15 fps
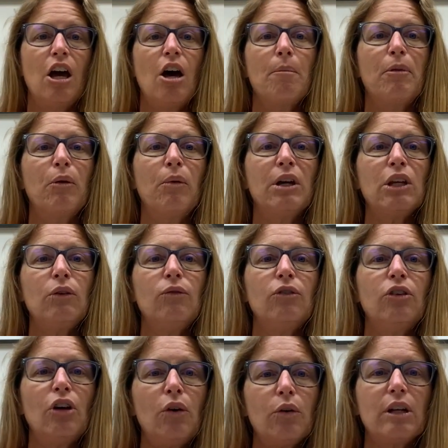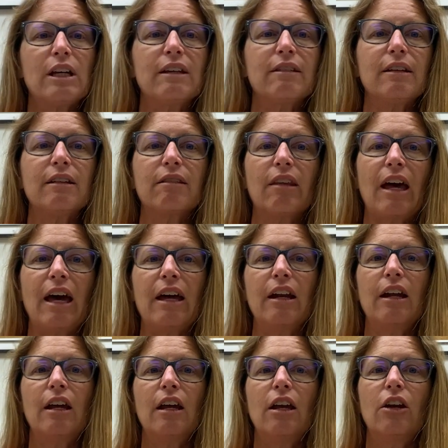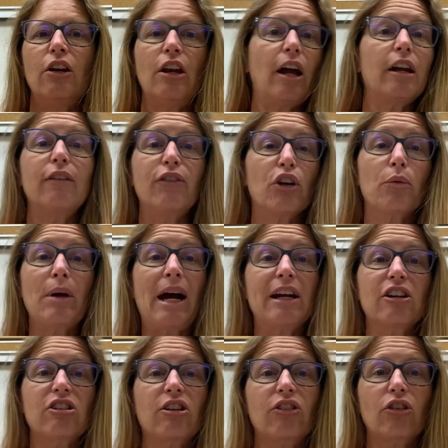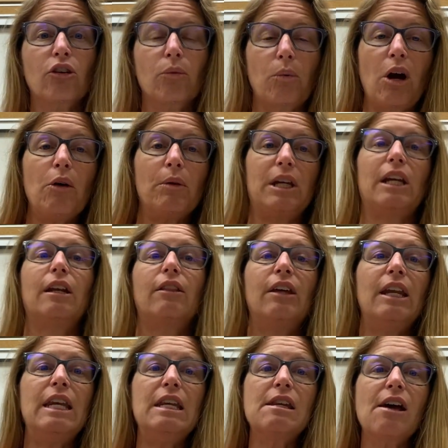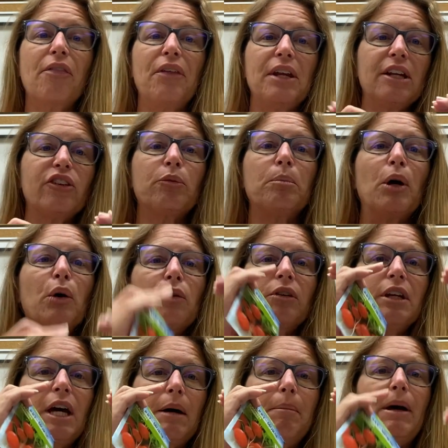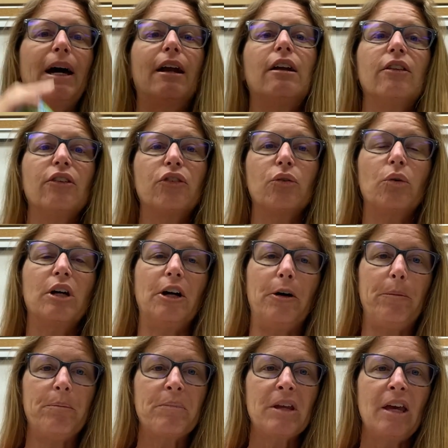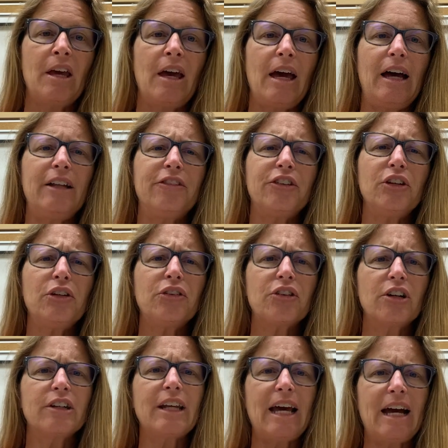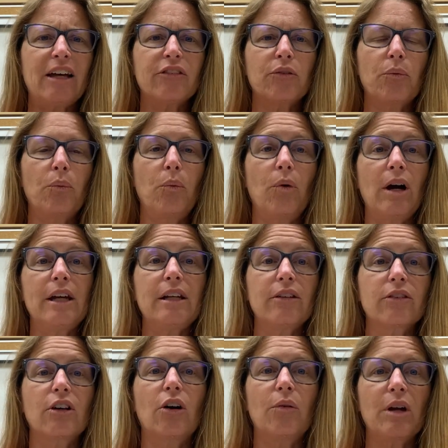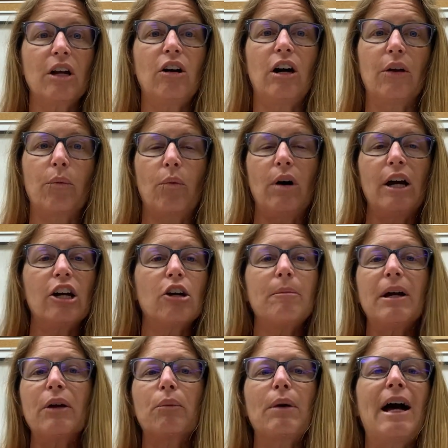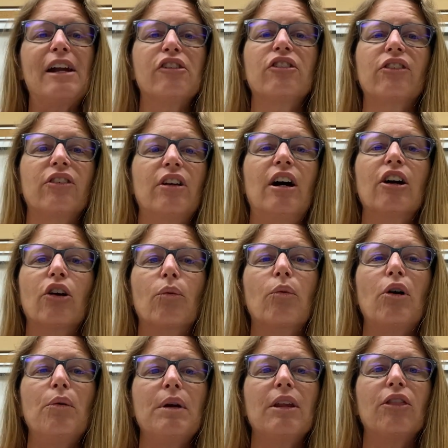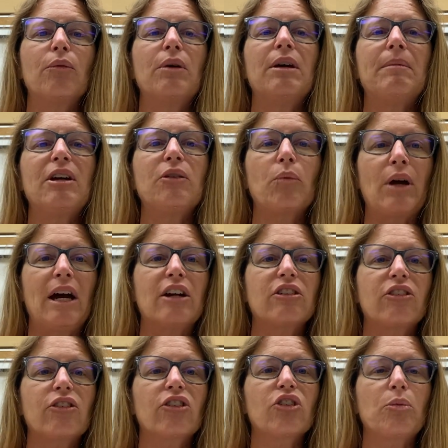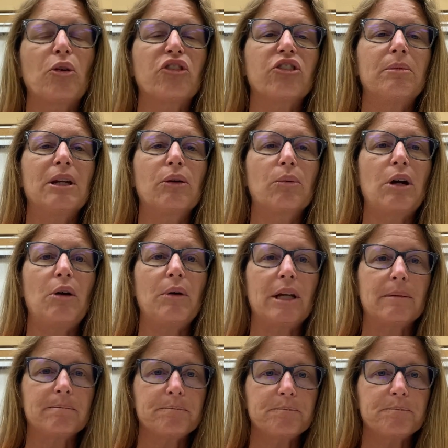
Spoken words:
But what you notice is that none of your radishes are growing, that nothing is poked up out of the soil. And so you start to ask, what is going on? Why are my radishes not growing the way my radishes are supposed to be growing?